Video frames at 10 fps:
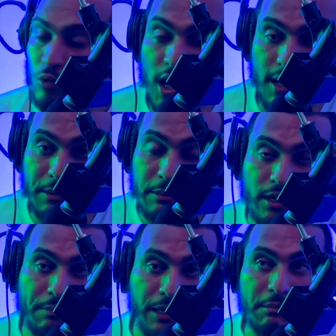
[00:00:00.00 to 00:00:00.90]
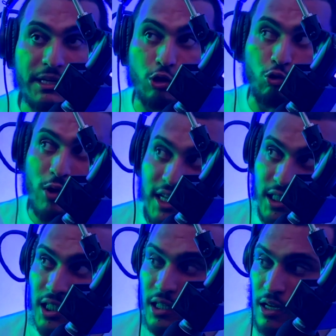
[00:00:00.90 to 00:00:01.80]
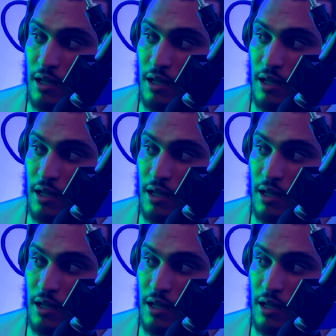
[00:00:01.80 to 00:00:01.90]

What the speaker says: right, people didn't pay me directly,